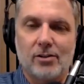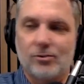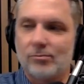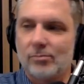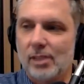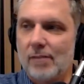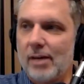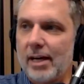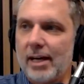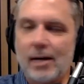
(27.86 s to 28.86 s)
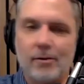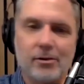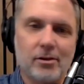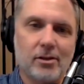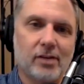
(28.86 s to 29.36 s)
just love hanging out with
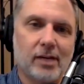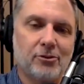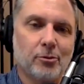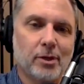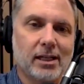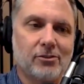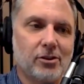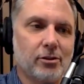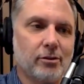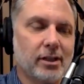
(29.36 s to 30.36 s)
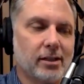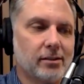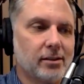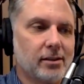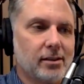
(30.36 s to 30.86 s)
you at the times that we get to do it,
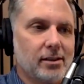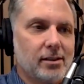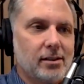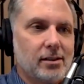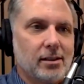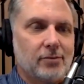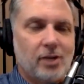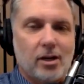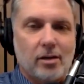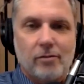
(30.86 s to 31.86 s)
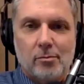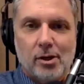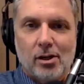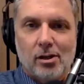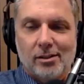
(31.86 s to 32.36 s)
and love talking
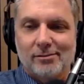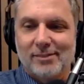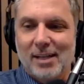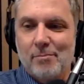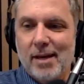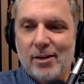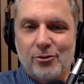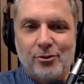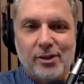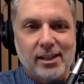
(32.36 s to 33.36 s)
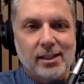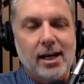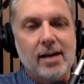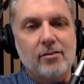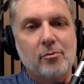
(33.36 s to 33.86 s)
football and ministry and
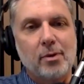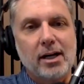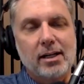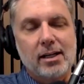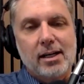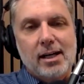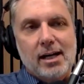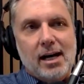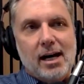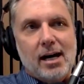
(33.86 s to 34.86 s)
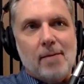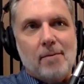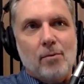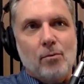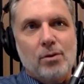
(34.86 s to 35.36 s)
life. But
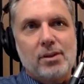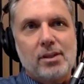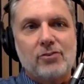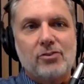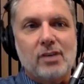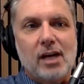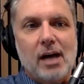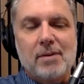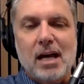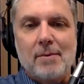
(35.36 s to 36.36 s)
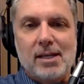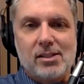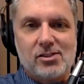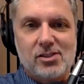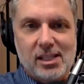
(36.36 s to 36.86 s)
with this upcoming
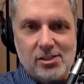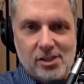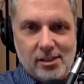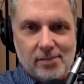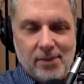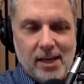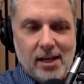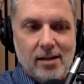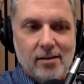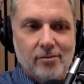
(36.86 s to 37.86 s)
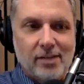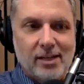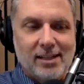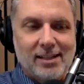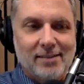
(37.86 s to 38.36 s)
season of
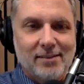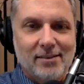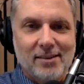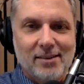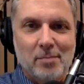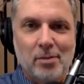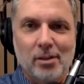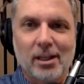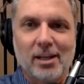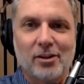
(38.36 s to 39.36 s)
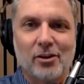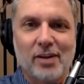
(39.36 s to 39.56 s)
the political